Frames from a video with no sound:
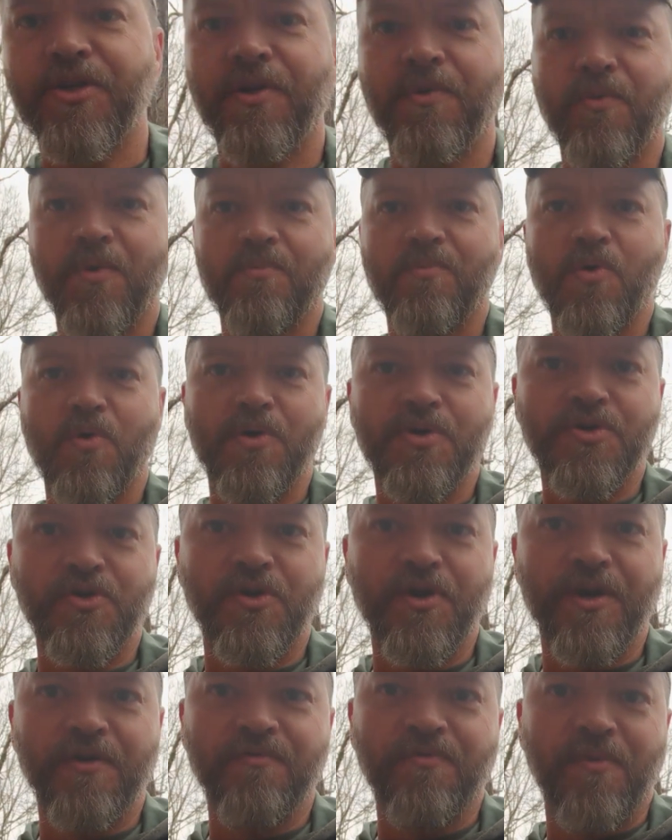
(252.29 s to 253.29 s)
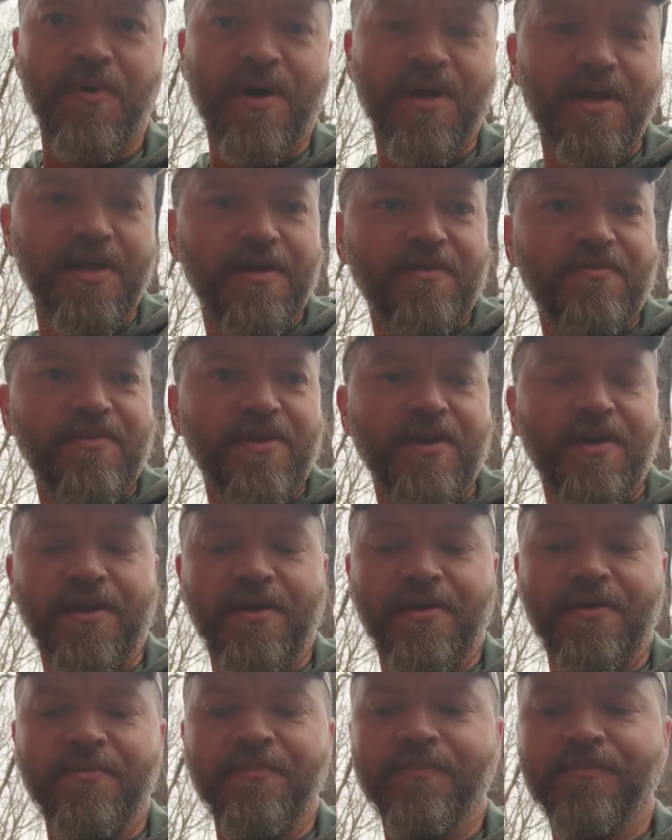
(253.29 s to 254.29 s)
show you one more trick before I end the
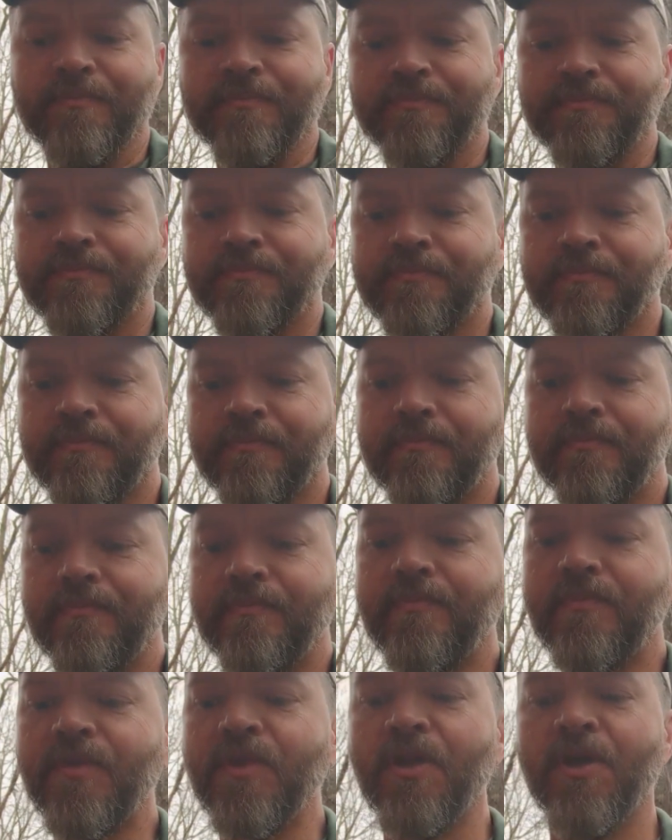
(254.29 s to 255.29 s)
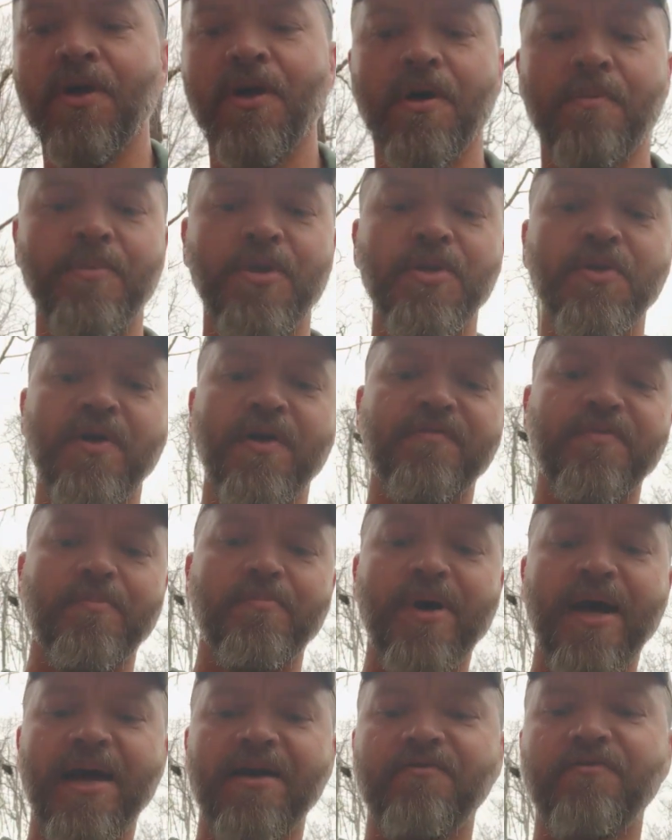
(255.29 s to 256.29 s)
video. You do have
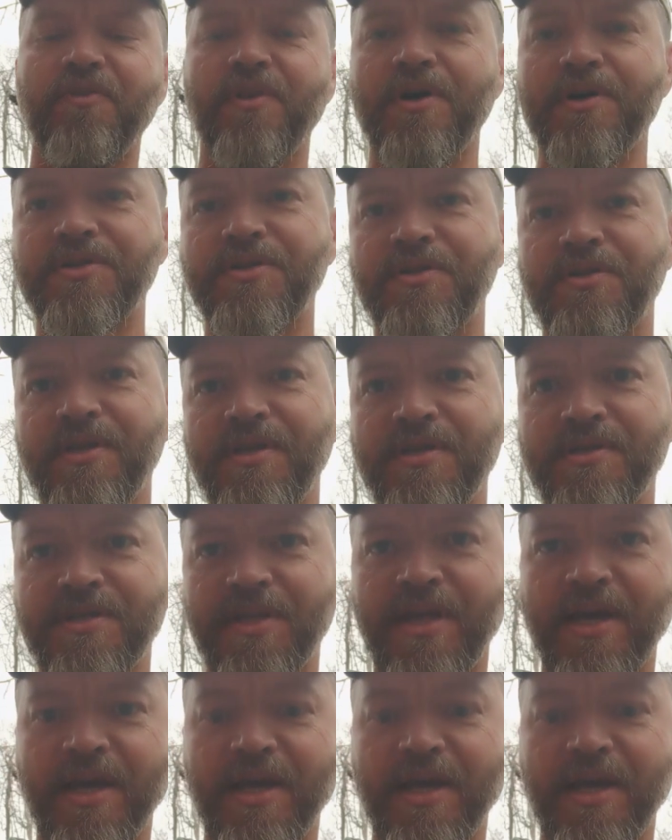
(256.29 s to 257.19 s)
to back flush these